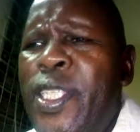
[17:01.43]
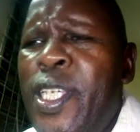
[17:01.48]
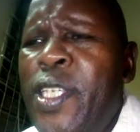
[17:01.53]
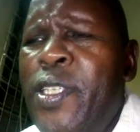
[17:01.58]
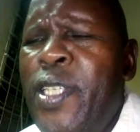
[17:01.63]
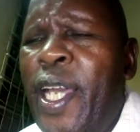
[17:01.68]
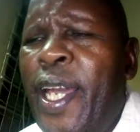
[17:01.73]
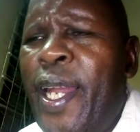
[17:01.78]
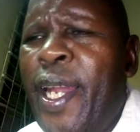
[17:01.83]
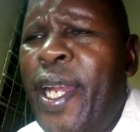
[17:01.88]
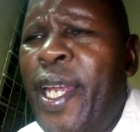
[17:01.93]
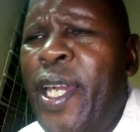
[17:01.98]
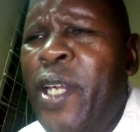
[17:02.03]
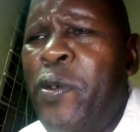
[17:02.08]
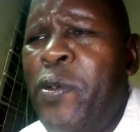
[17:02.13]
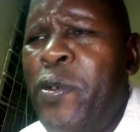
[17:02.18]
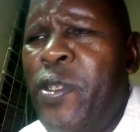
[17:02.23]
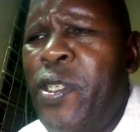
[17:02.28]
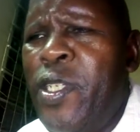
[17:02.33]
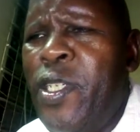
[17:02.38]
is
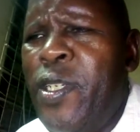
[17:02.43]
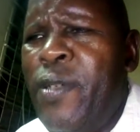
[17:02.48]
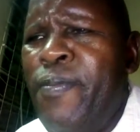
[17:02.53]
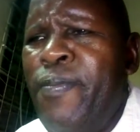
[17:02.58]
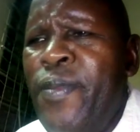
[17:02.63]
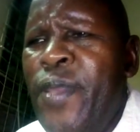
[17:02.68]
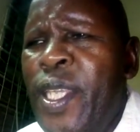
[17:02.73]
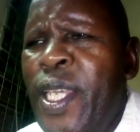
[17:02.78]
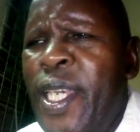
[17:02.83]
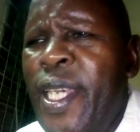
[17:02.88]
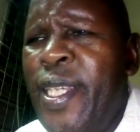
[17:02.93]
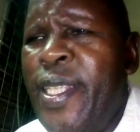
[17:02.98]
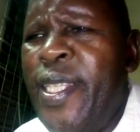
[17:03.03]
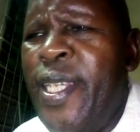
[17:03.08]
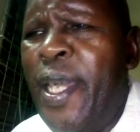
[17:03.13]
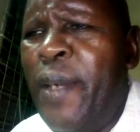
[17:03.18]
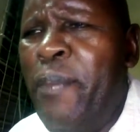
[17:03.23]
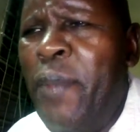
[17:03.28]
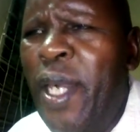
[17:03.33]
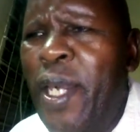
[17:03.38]
around, it
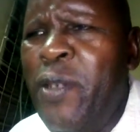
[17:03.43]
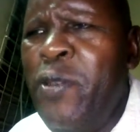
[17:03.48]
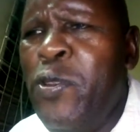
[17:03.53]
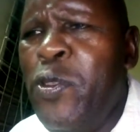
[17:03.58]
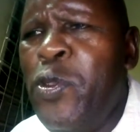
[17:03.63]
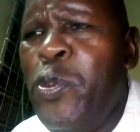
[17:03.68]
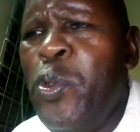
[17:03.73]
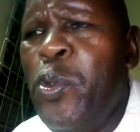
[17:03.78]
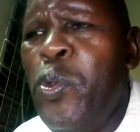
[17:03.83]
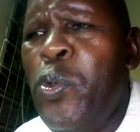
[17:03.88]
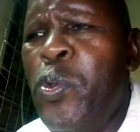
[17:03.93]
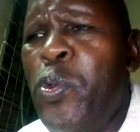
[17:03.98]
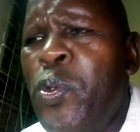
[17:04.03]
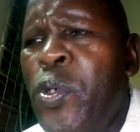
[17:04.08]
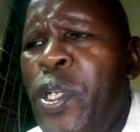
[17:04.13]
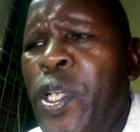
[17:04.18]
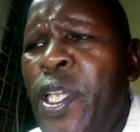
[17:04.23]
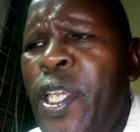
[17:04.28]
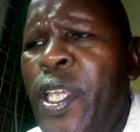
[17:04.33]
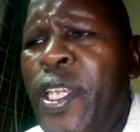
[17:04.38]
amounts to
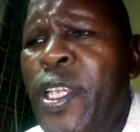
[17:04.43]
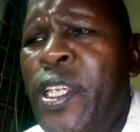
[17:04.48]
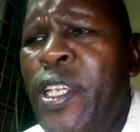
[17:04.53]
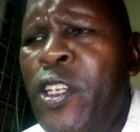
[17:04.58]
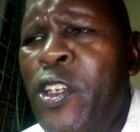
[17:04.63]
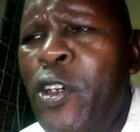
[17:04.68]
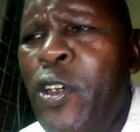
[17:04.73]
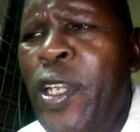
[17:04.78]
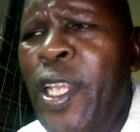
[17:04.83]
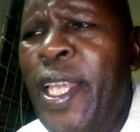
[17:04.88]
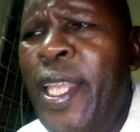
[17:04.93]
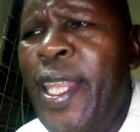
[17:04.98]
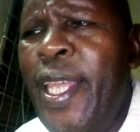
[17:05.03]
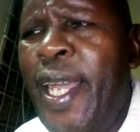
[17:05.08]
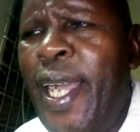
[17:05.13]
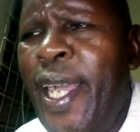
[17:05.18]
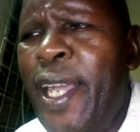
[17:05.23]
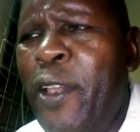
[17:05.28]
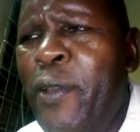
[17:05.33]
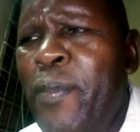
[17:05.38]
ignoring the
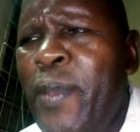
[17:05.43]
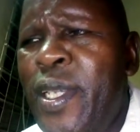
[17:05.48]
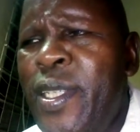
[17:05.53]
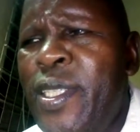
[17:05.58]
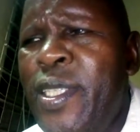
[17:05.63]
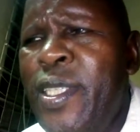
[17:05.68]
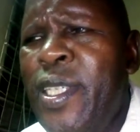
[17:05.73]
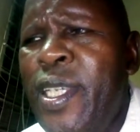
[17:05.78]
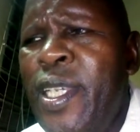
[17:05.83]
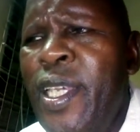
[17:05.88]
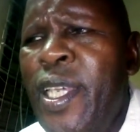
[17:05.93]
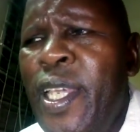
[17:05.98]
argument